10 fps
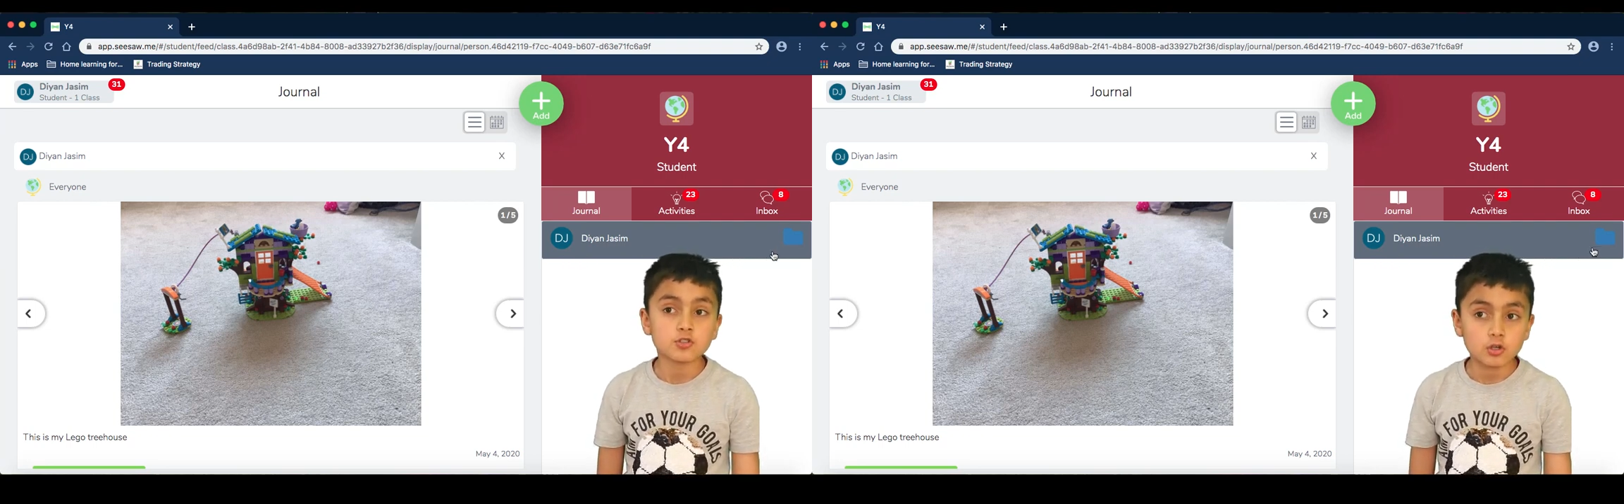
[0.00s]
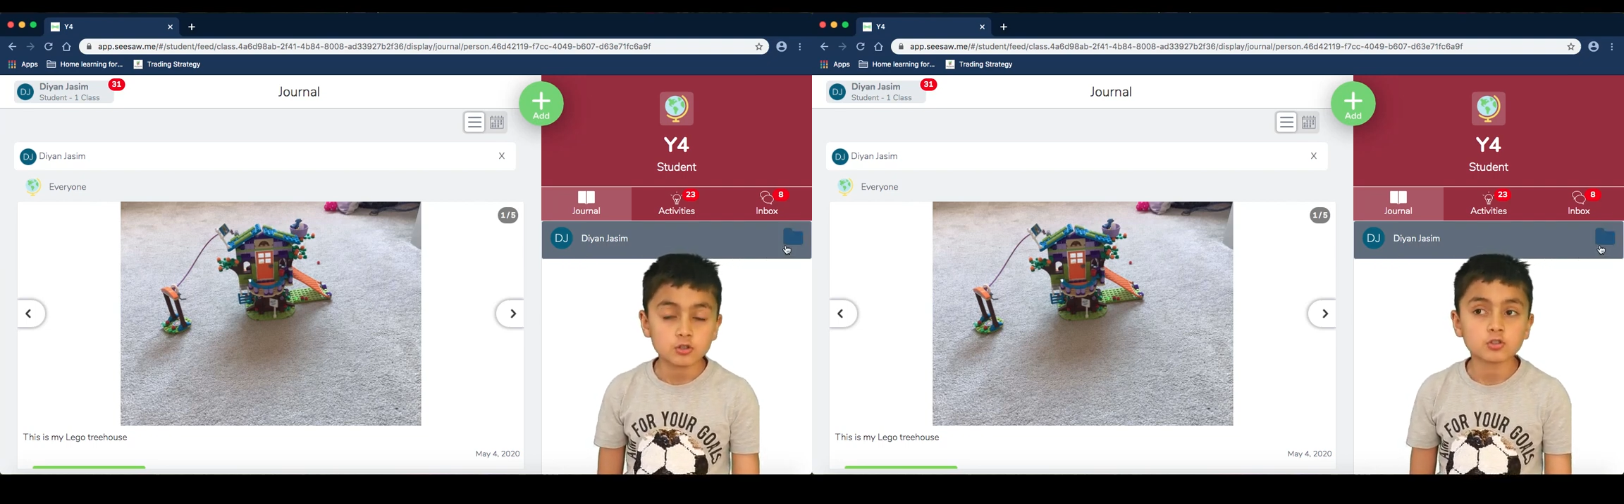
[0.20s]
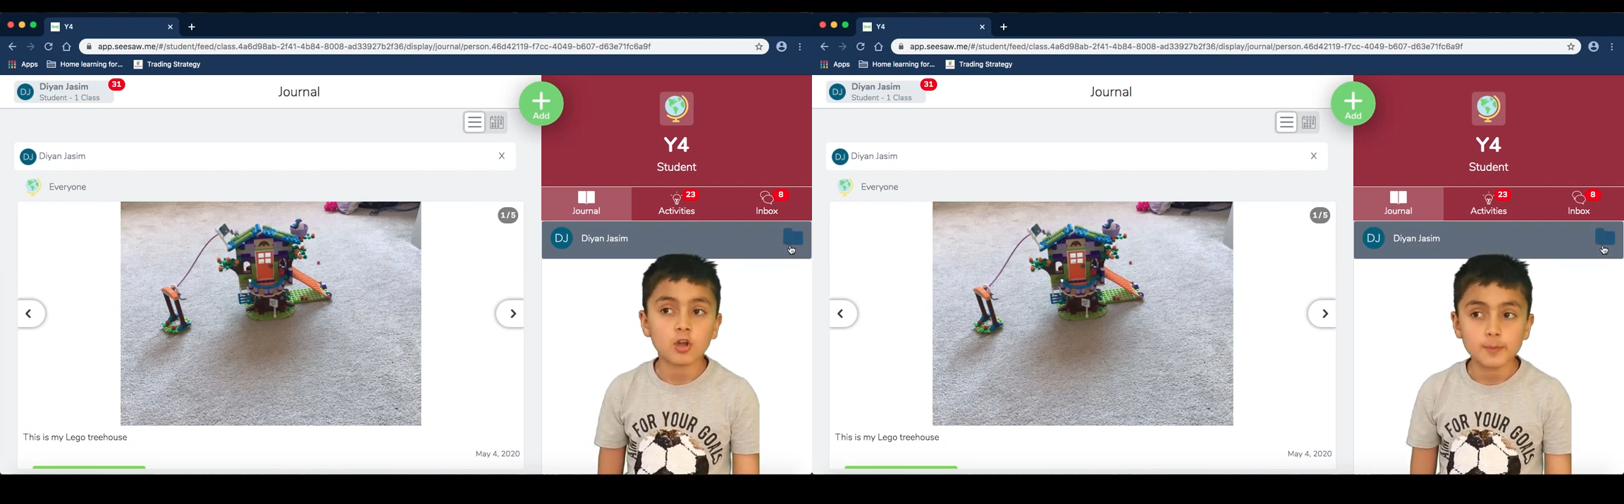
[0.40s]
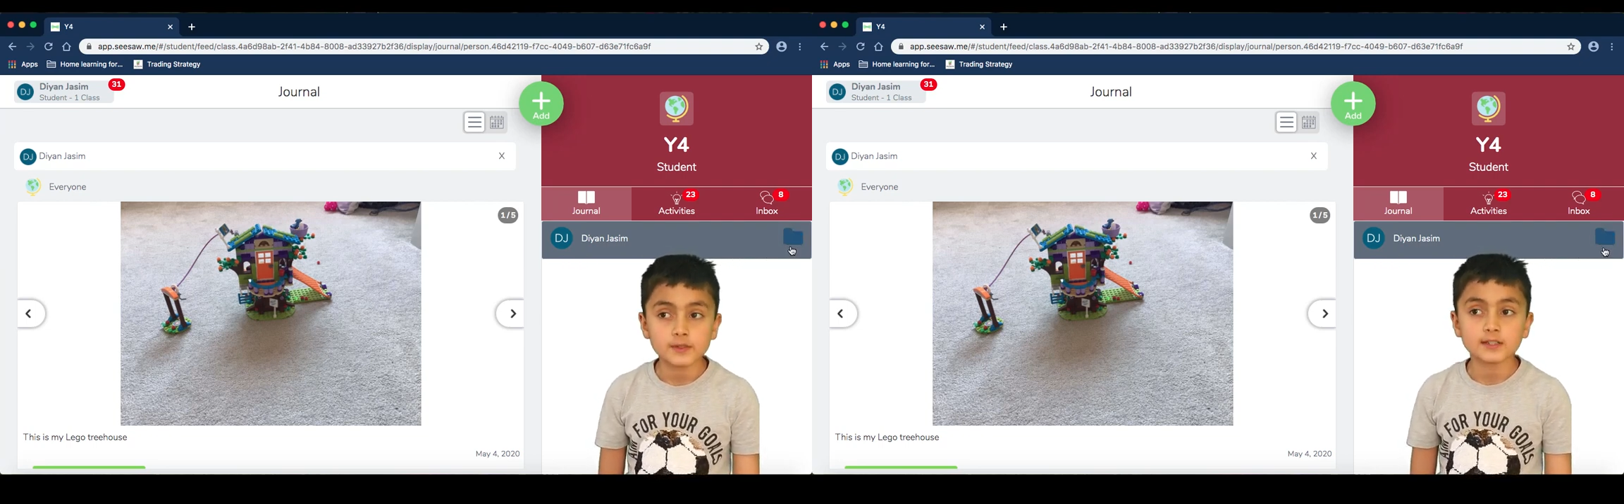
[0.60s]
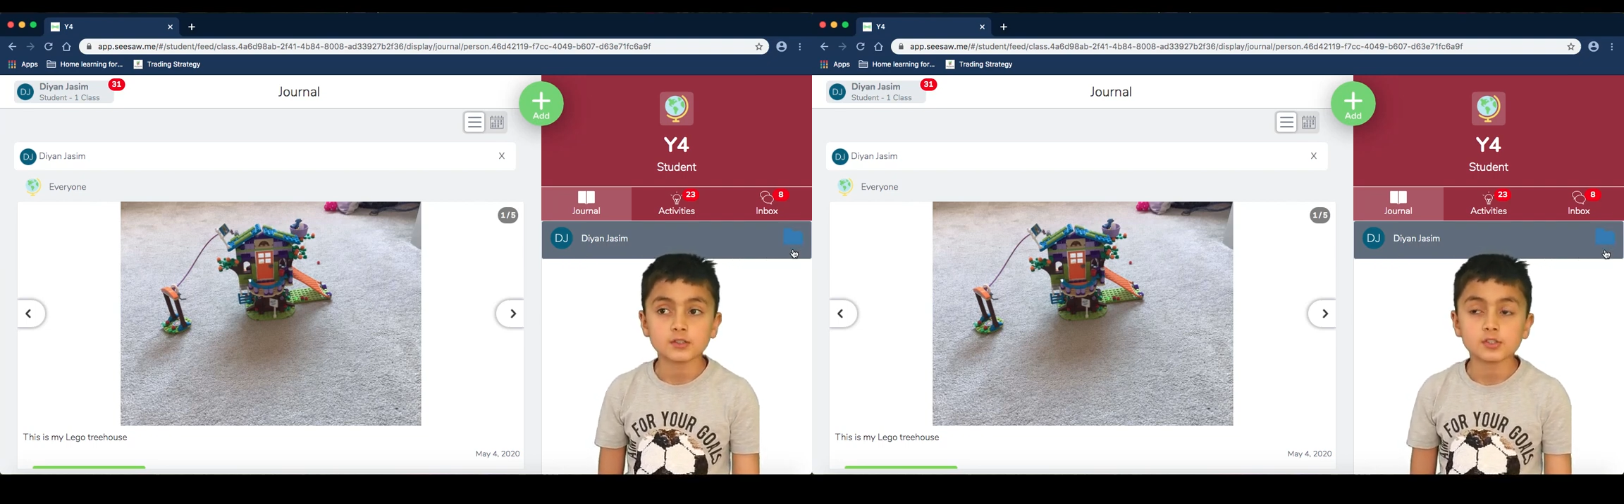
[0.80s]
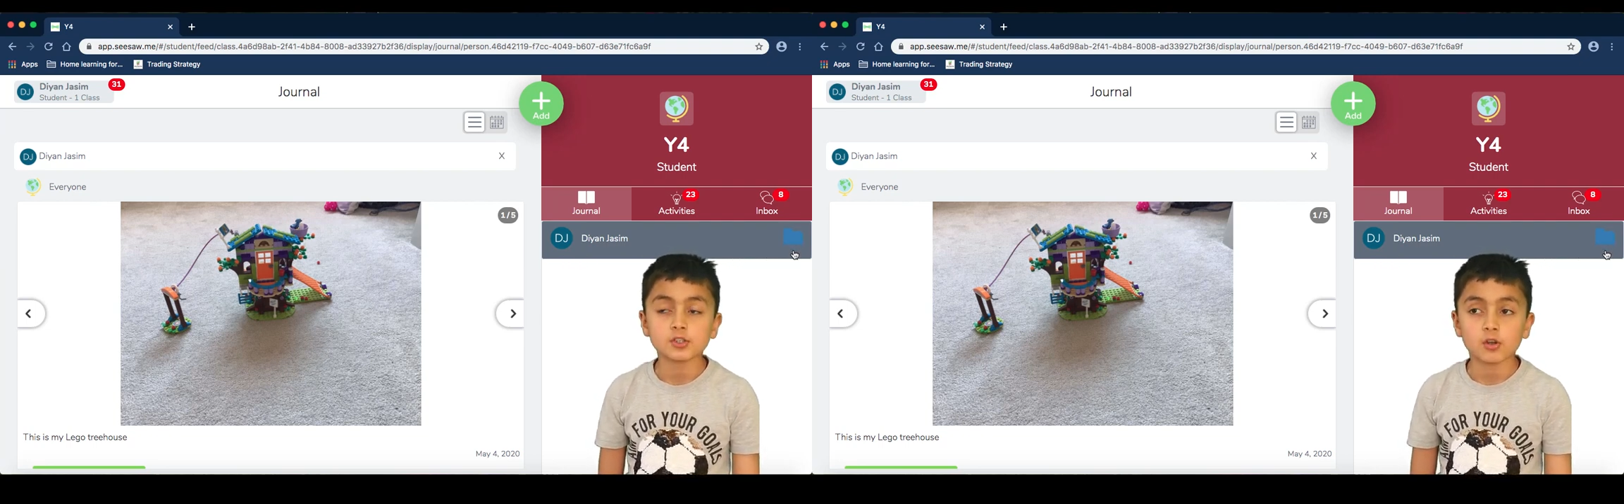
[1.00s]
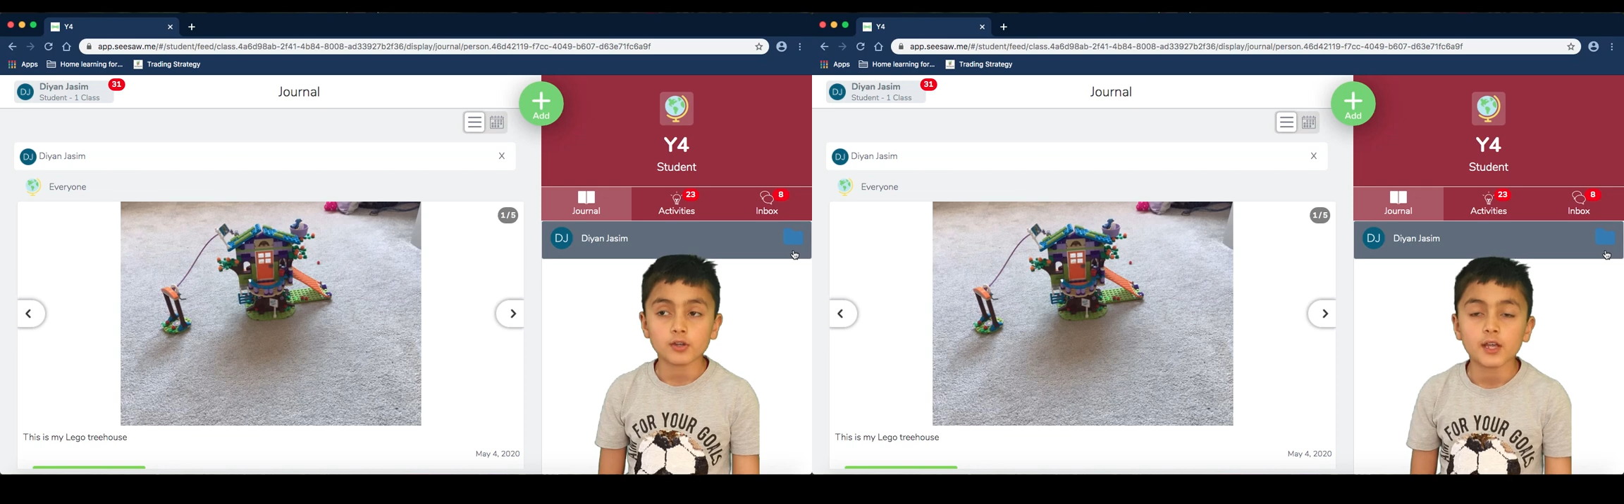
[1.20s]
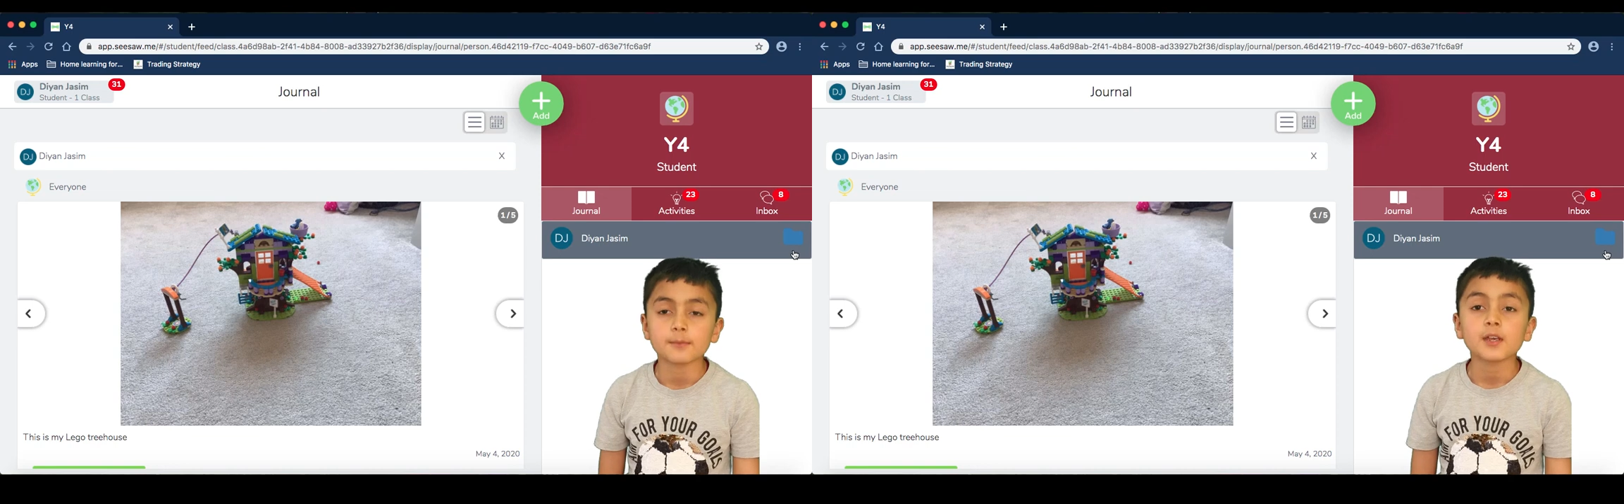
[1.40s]
just opposite to your
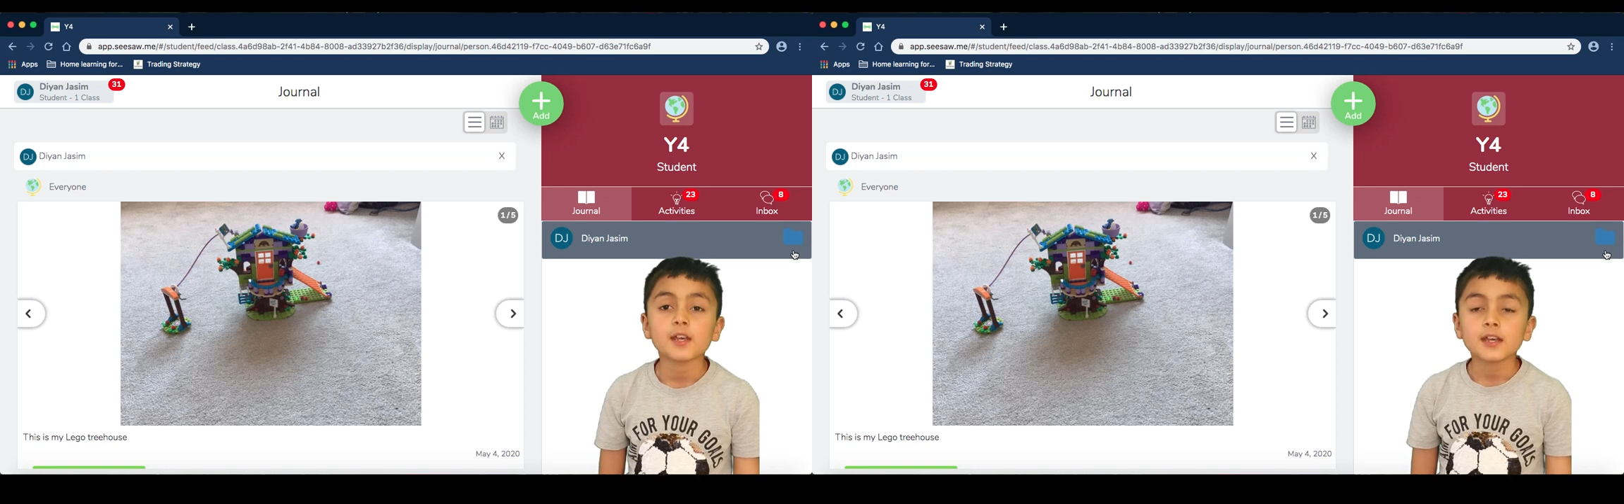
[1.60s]
name.